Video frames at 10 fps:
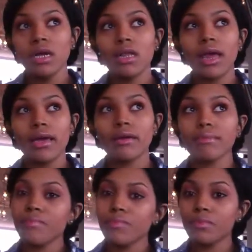like
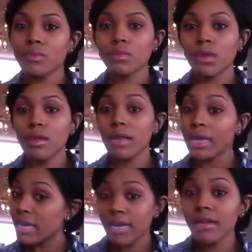
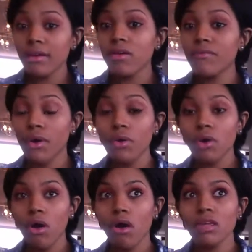getting phone
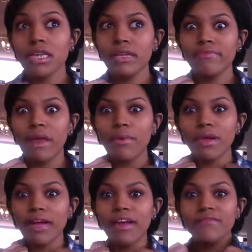calls and they were
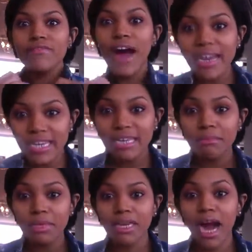like inviting
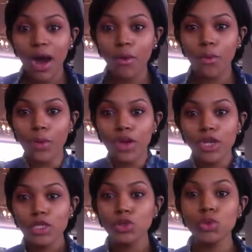me out
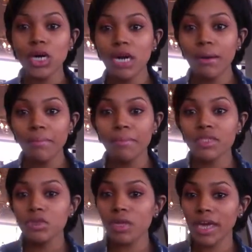to come
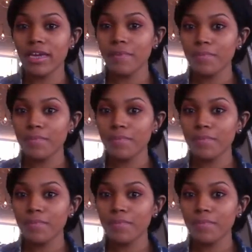to like